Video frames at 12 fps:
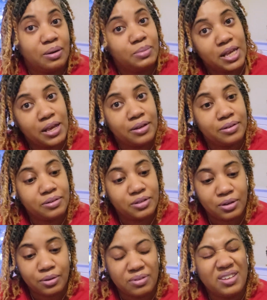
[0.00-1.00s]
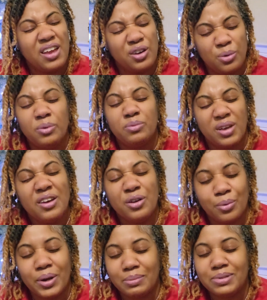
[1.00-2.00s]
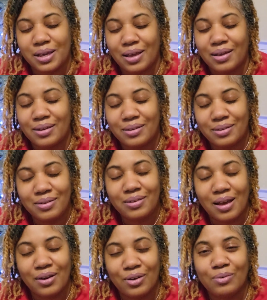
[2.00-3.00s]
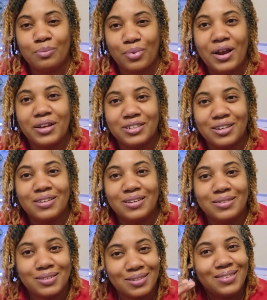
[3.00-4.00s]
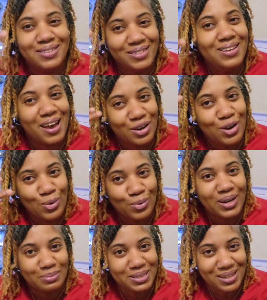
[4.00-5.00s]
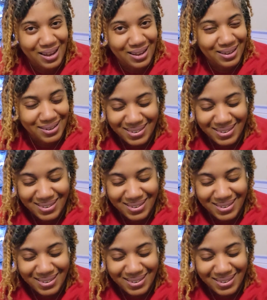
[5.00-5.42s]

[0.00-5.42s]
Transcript: what I'm saying? So y'all know, y'all know what I'm saying. Y'all know. Product junkies, y'all know what I'm saying.